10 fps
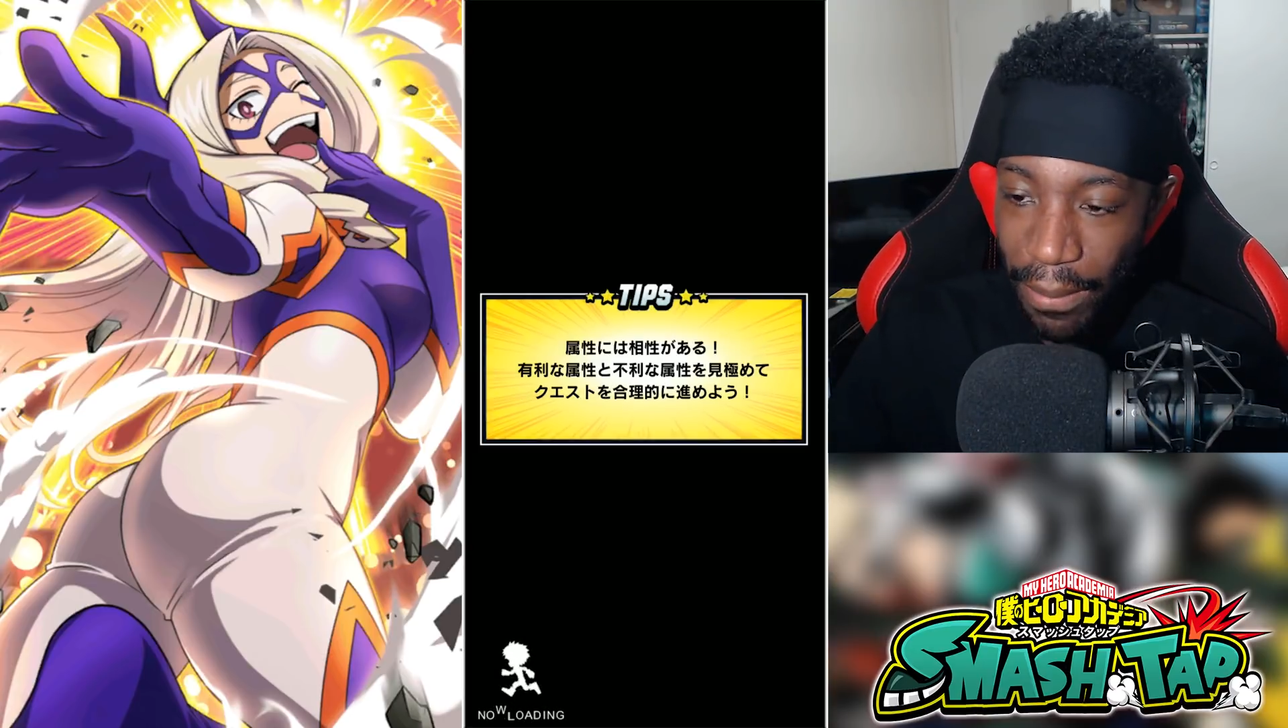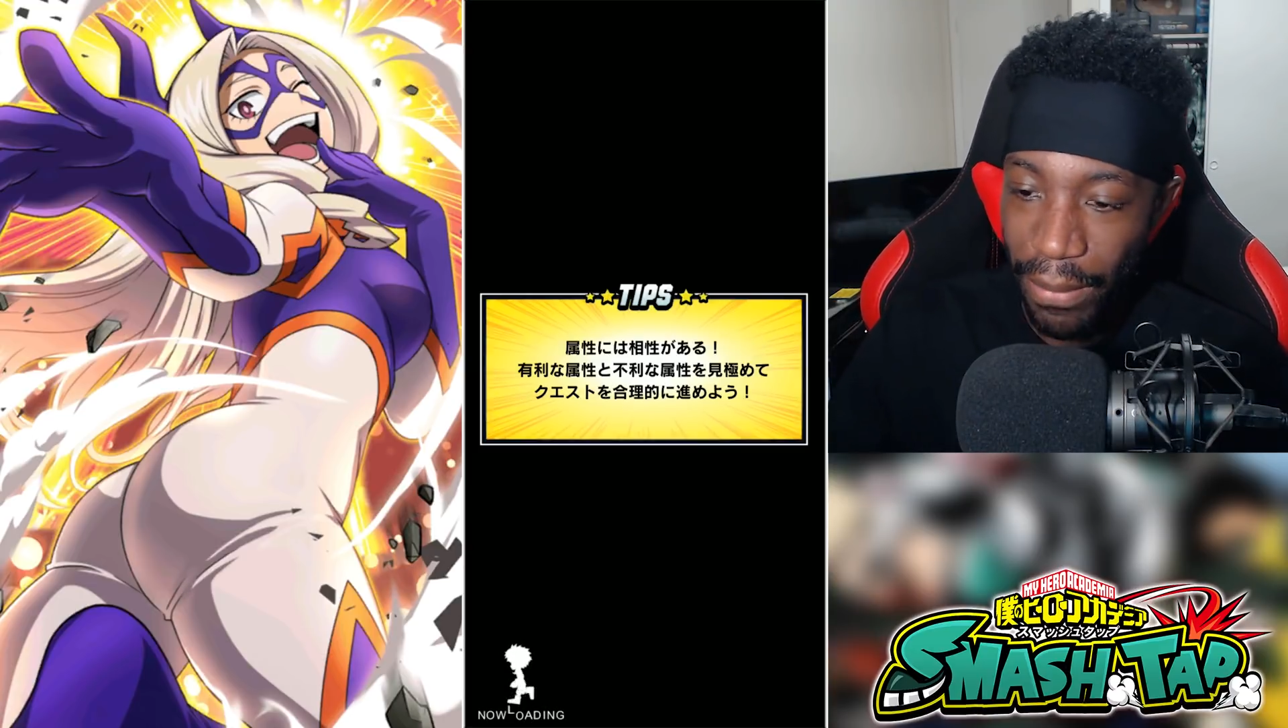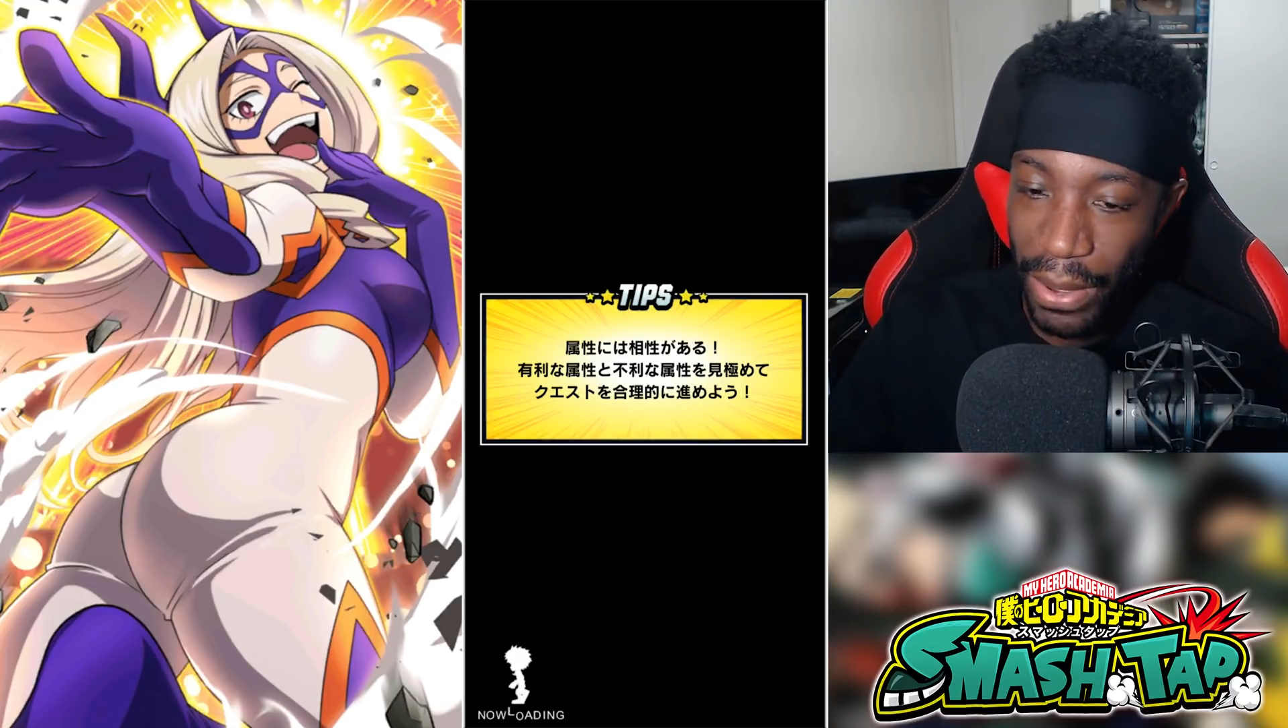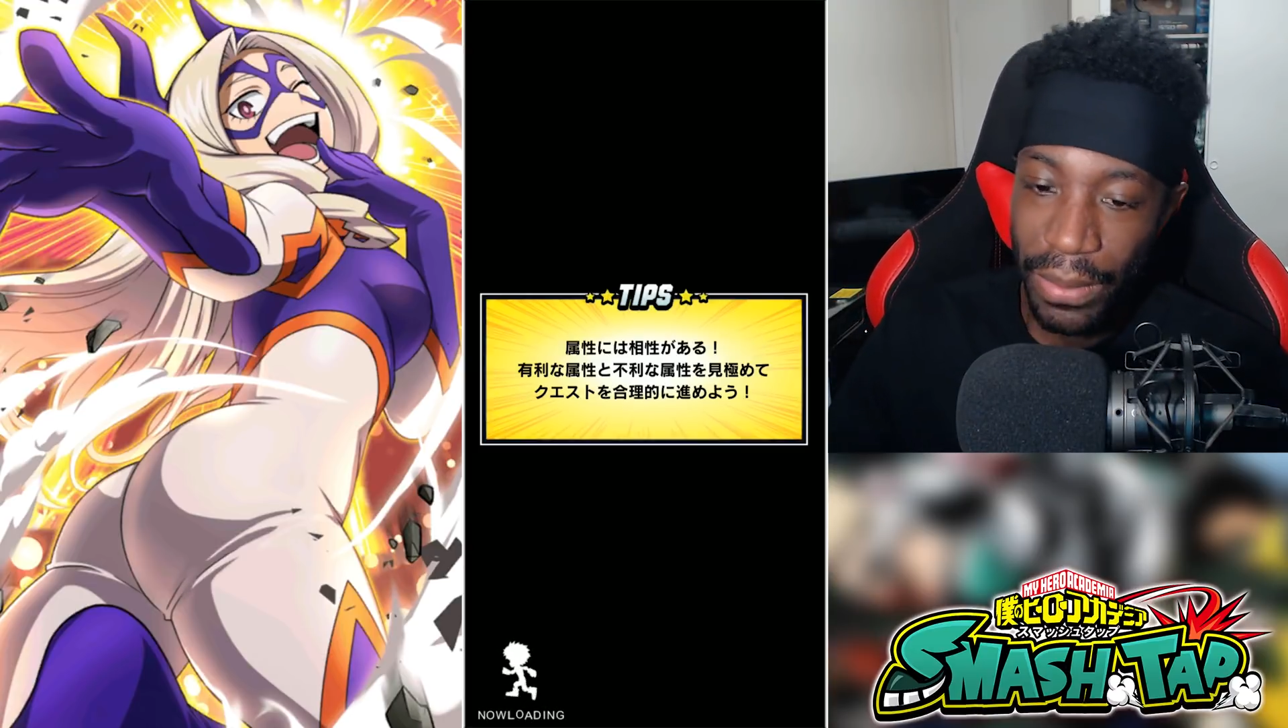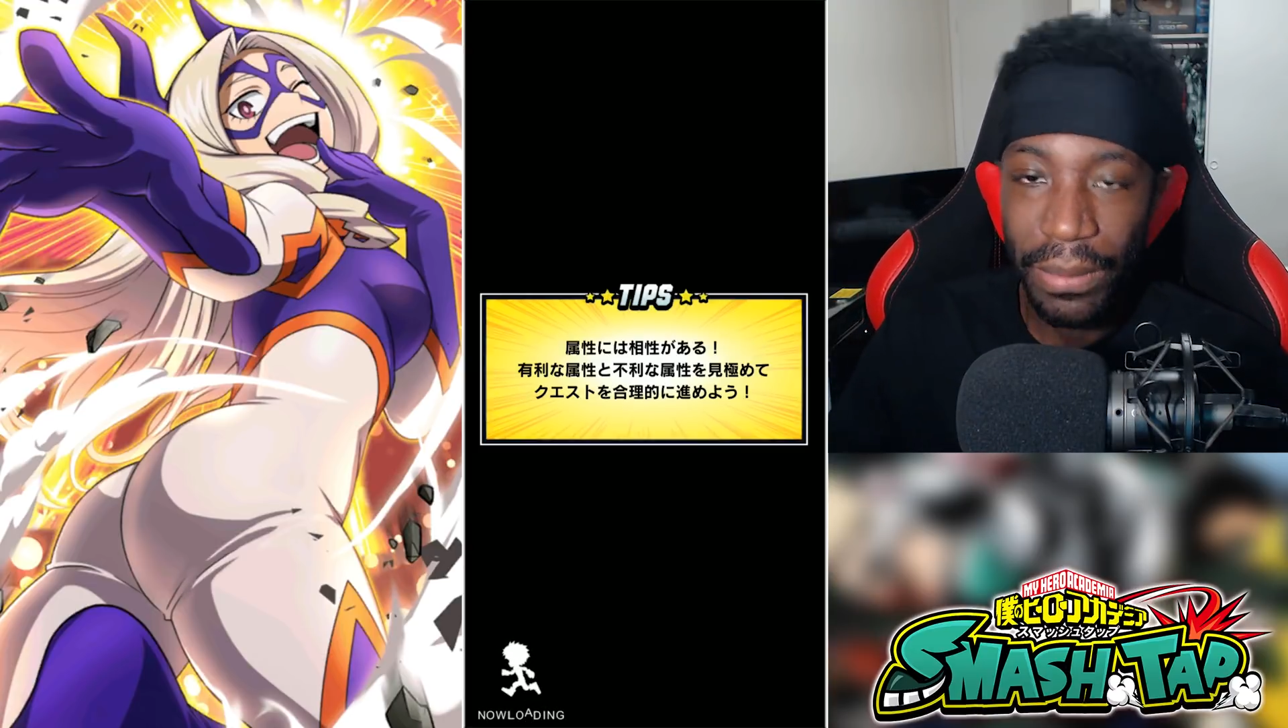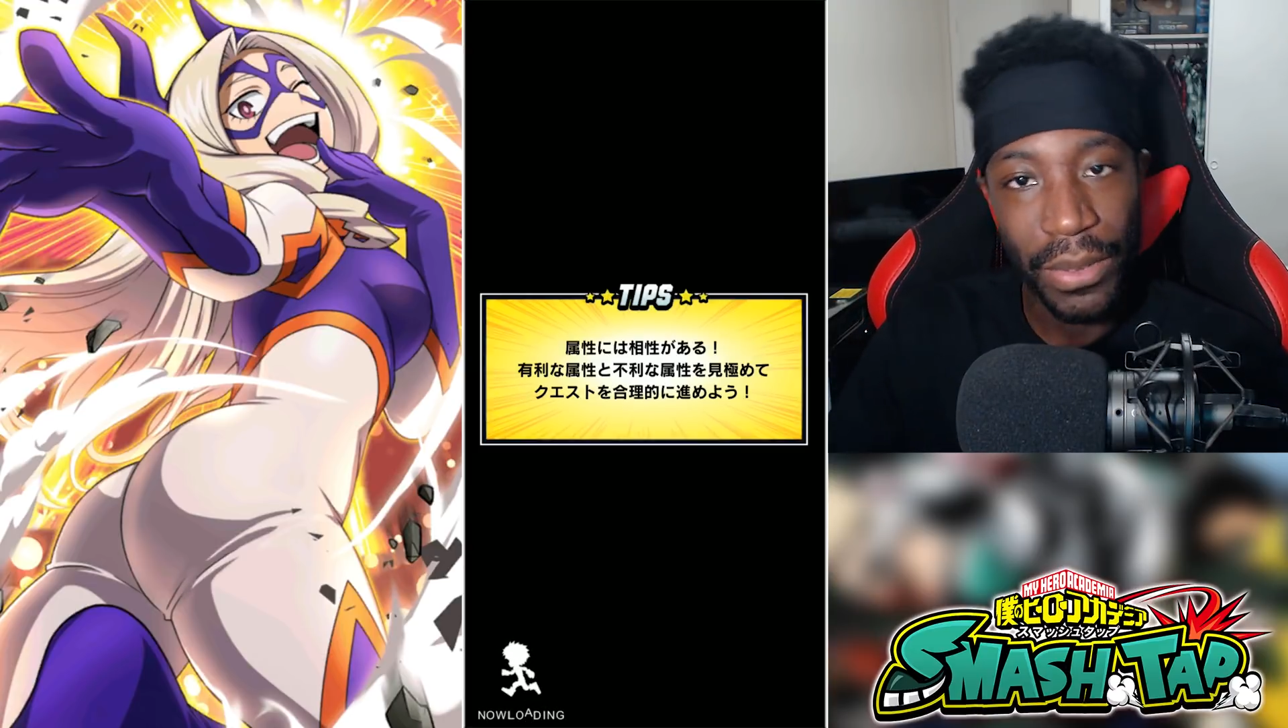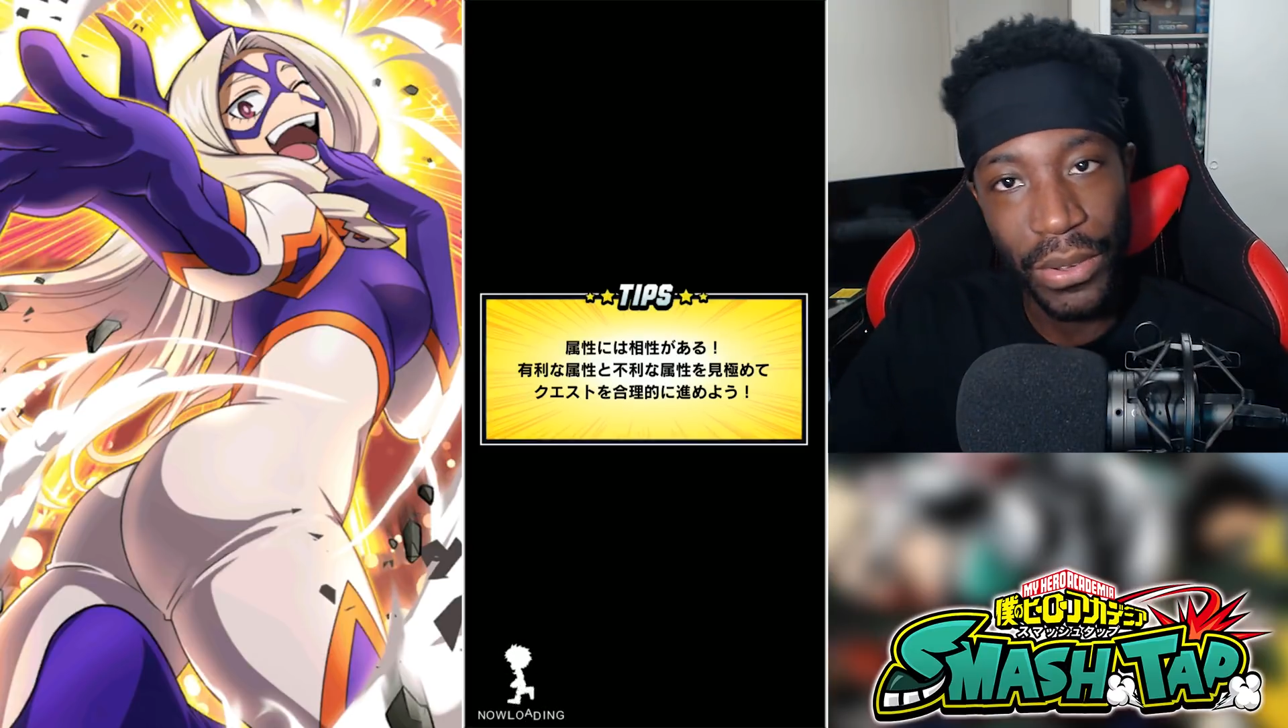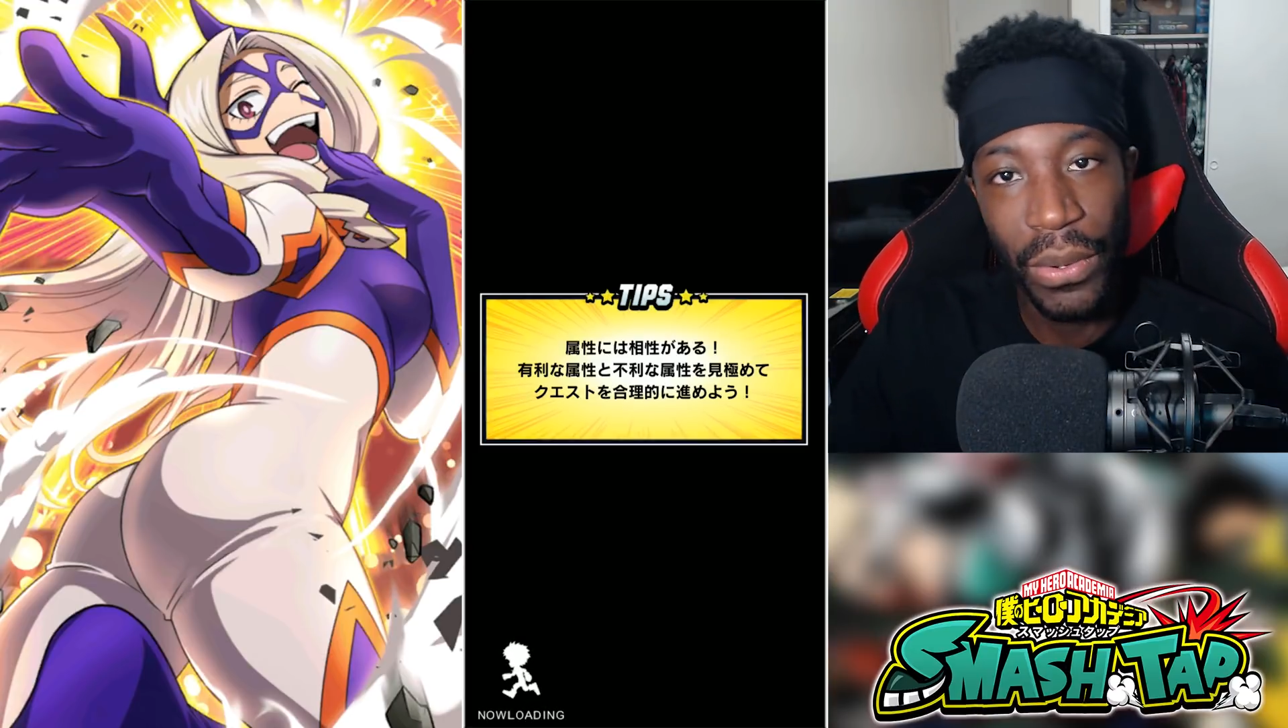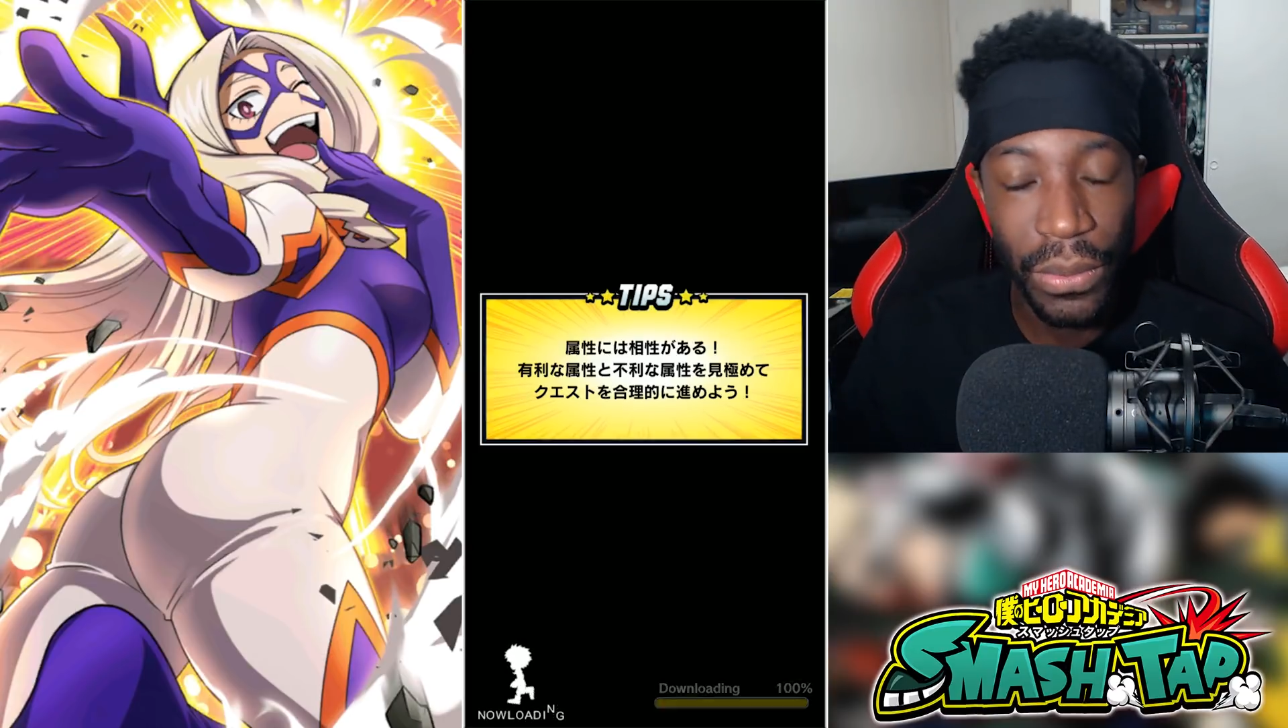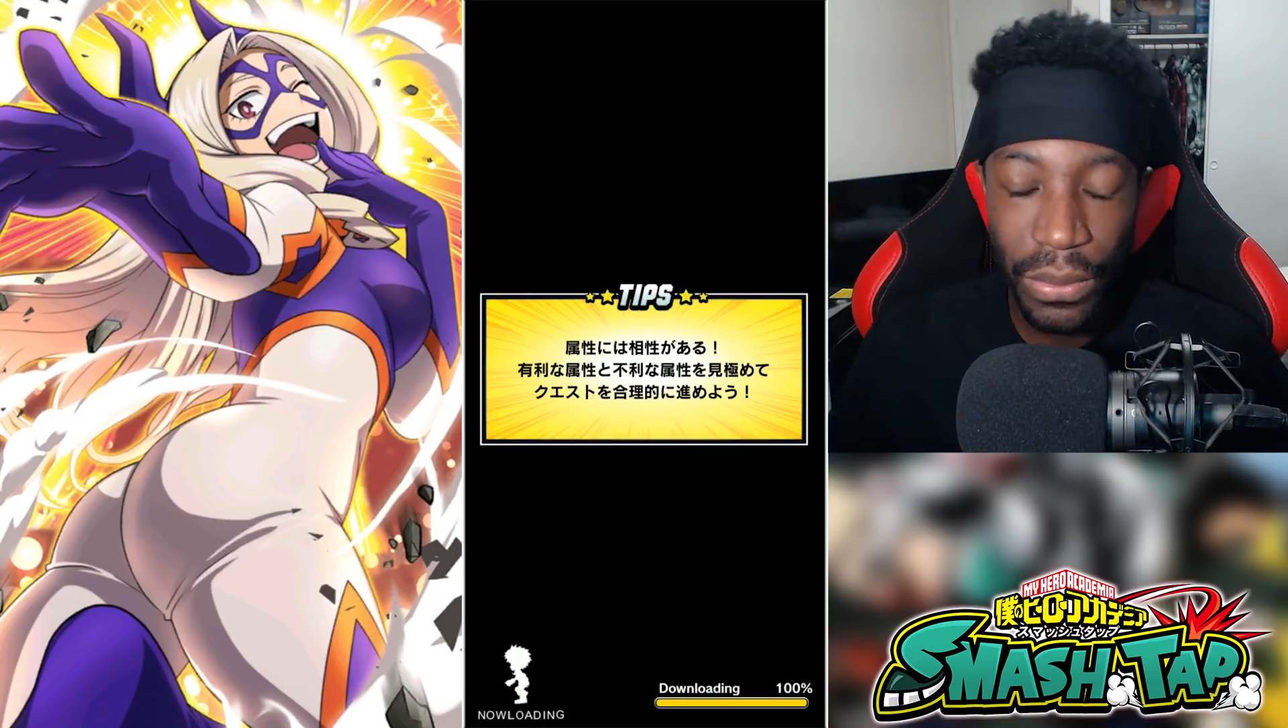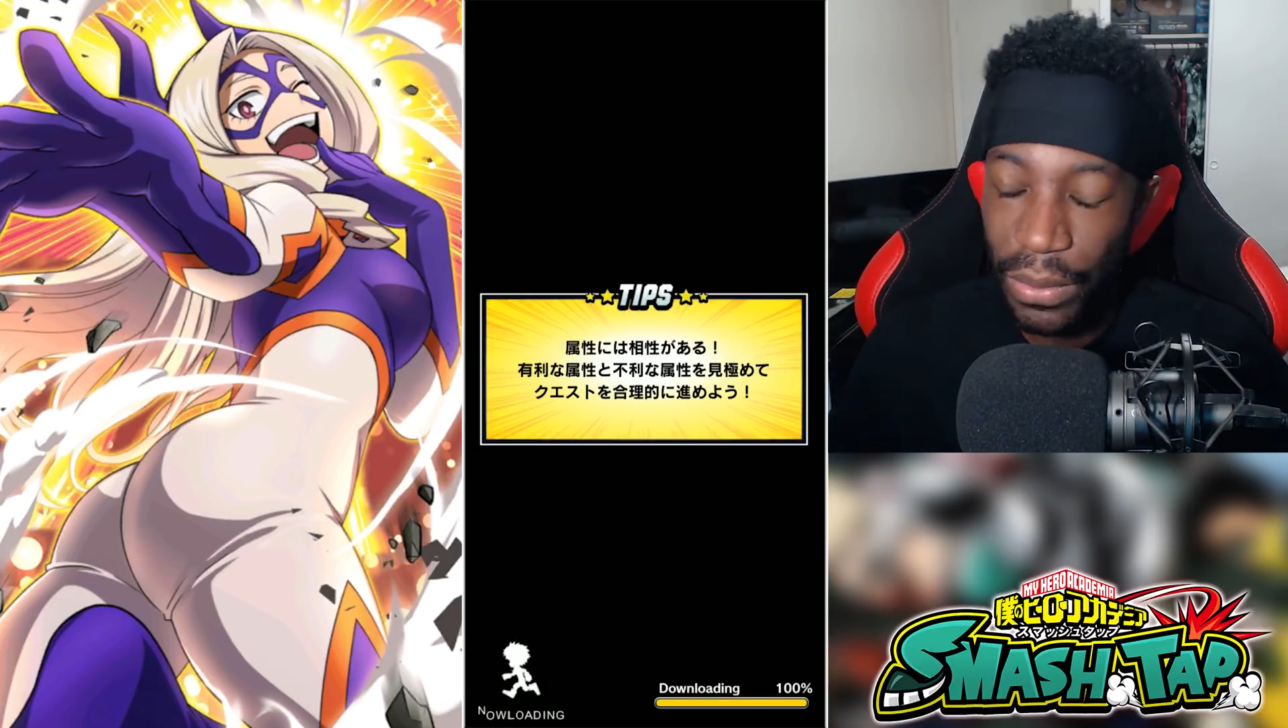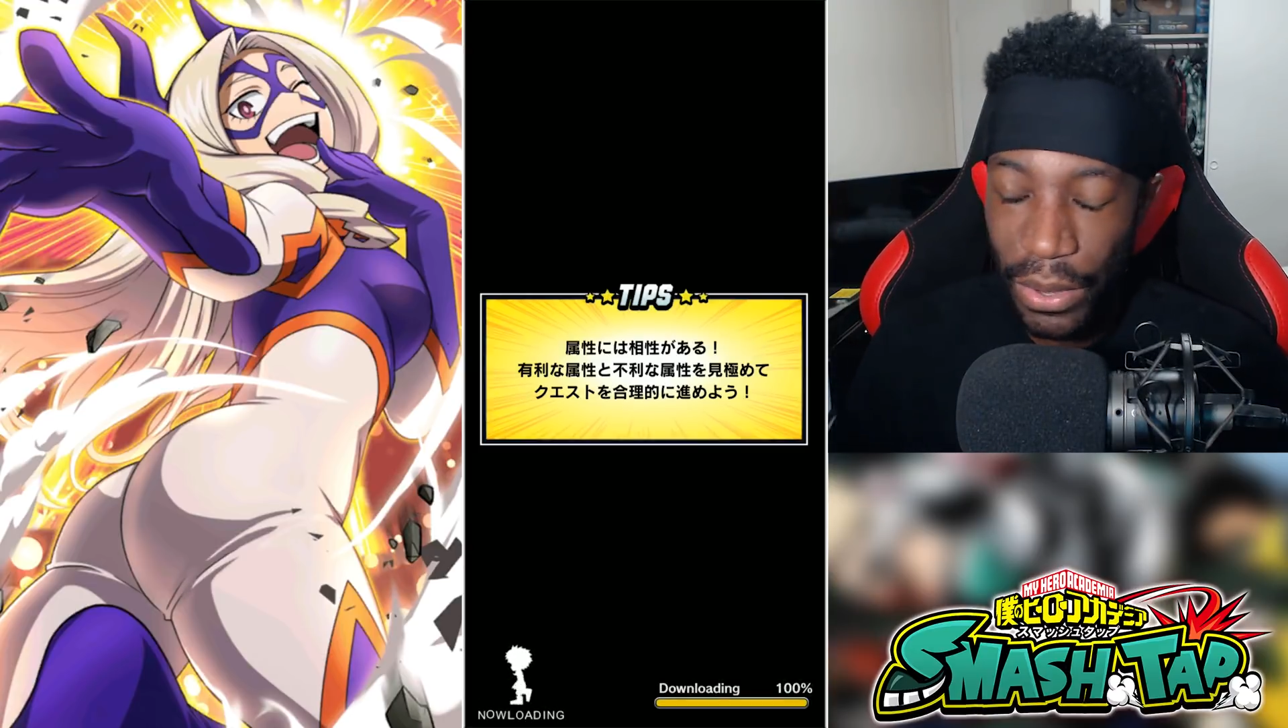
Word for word: Boom. Cool.